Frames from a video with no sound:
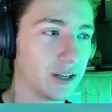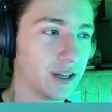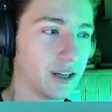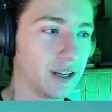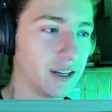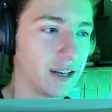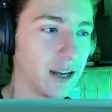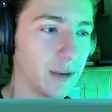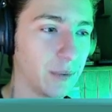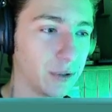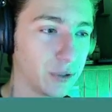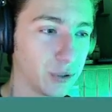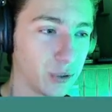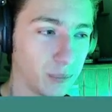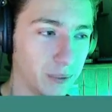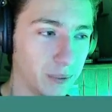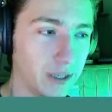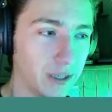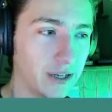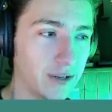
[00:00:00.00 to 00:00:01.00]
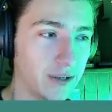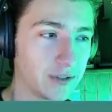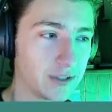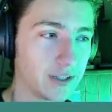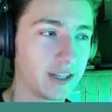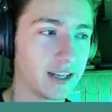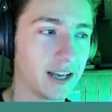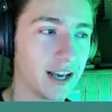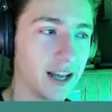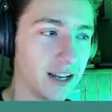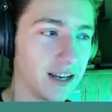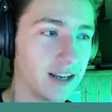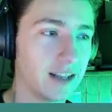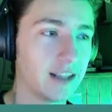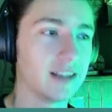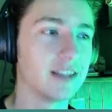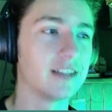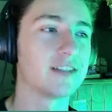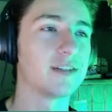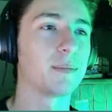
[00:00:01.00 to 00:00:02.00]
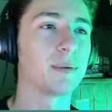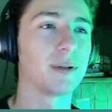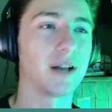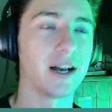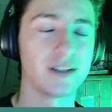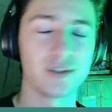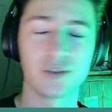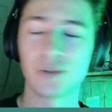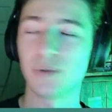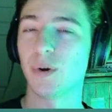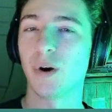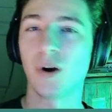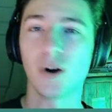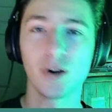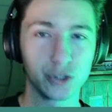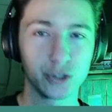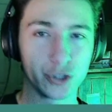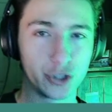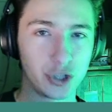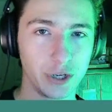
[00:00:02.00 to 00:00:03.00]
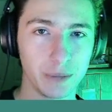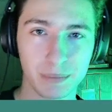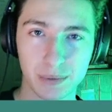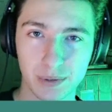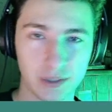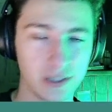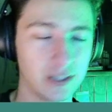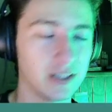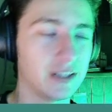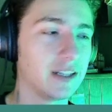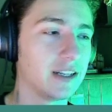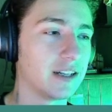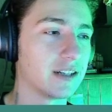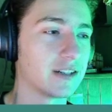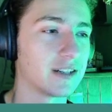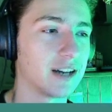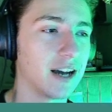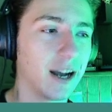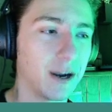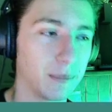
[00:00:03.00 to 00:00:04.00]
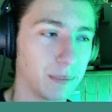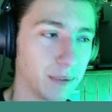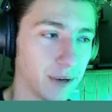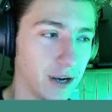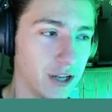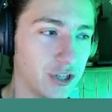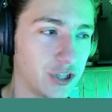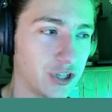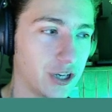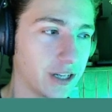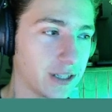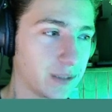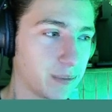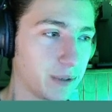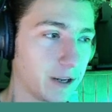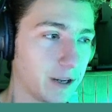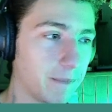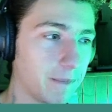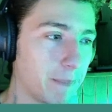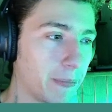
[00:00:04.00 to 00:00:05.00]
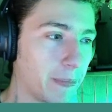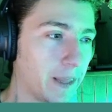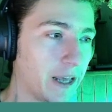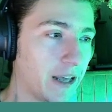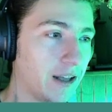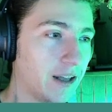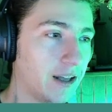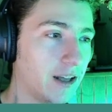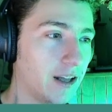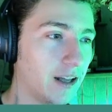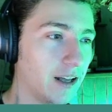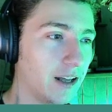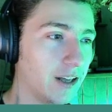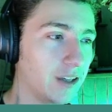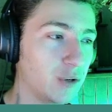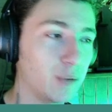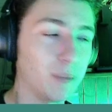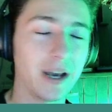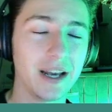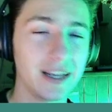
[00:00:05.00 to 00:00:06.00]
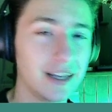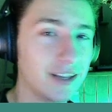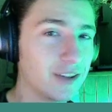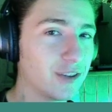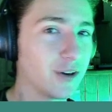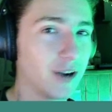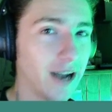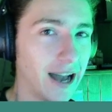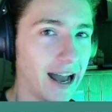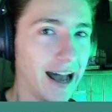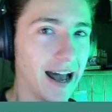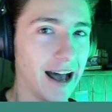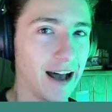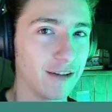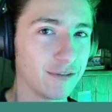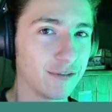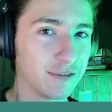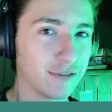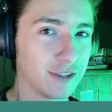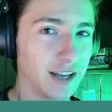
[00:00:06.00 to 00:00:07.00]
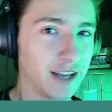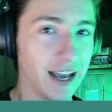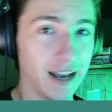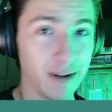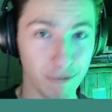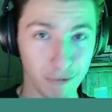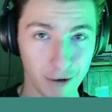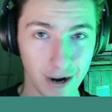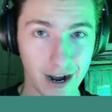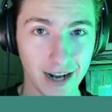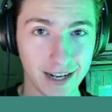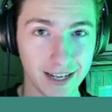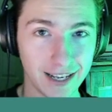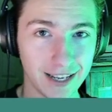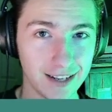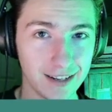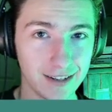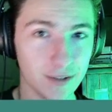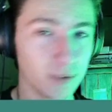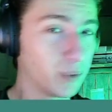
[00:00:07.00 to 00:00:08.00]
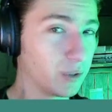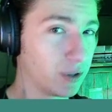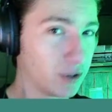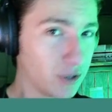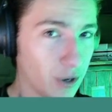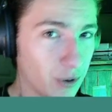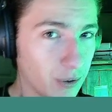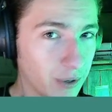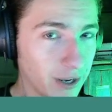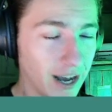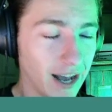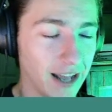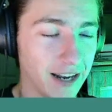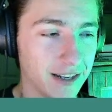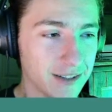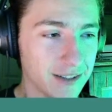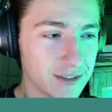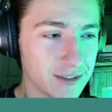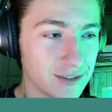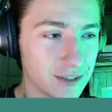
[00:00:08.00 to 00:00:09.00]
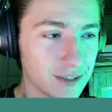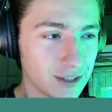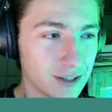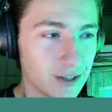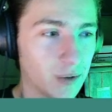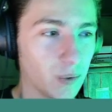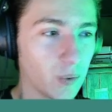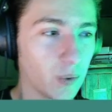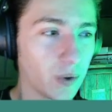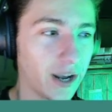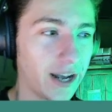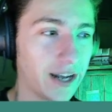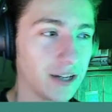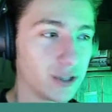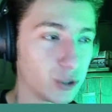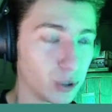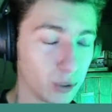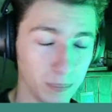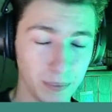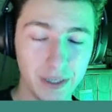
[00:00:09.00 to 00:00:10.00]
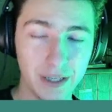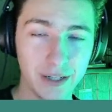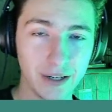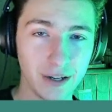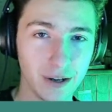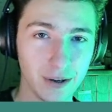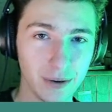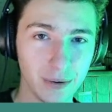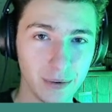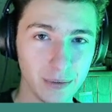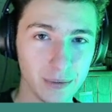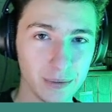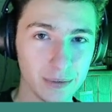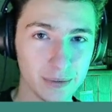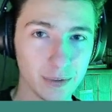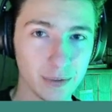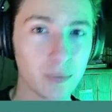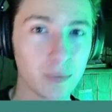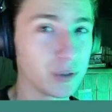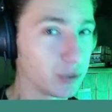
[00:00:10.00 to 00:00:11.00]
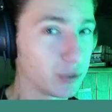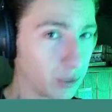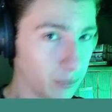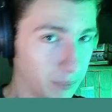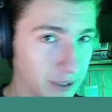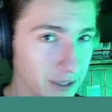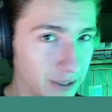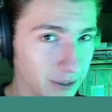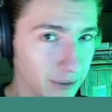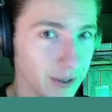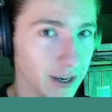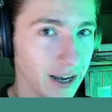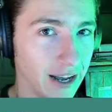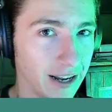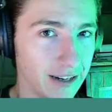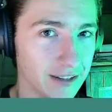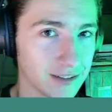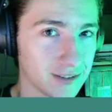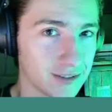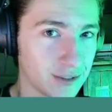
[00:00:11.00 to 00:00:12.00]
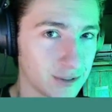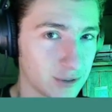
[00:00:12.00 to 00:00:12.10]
Now with torpedoes, again, this applies to all ships in the entire project, but you may either have a rocket with no guidance or a torpedo with torpedo guidance.